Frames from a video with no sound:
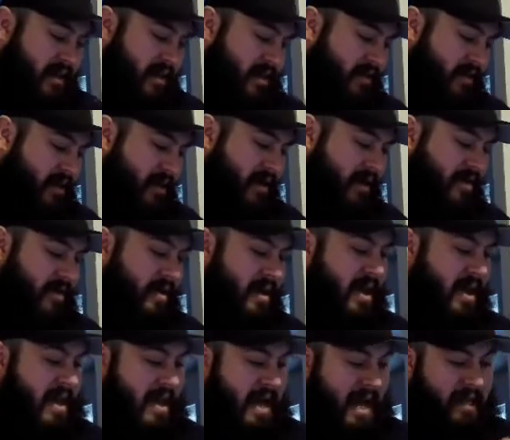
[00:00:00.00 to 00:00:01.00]
to Colorado.
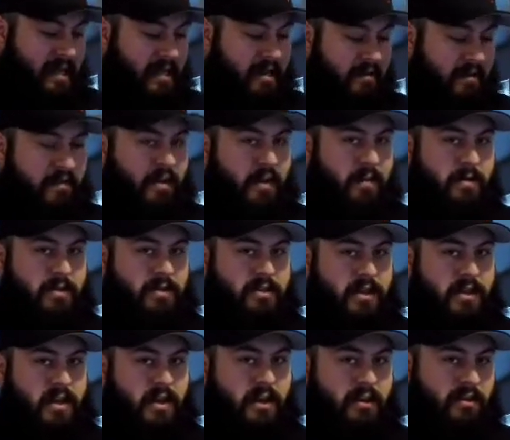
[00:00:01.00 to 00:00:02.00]
I loved how much
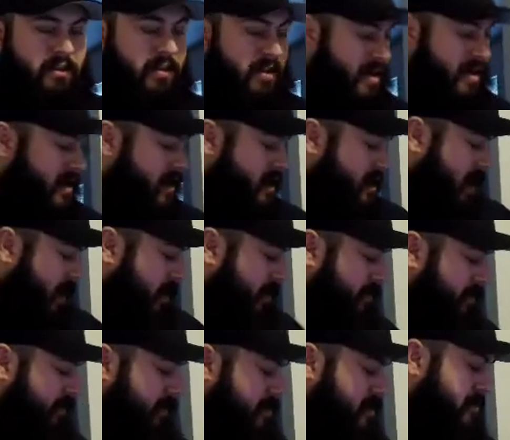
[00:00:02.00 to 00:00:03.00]
it held. I
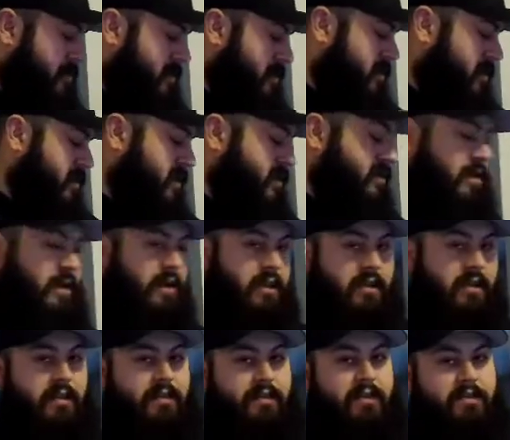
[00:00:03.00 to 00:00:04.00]
loved how durable it was.
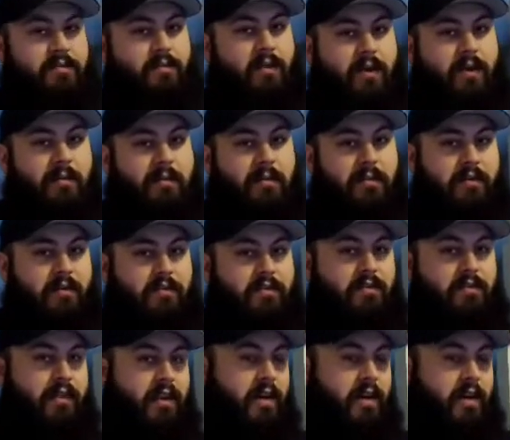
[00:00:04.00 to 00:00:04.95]
Loved that it's waterproof.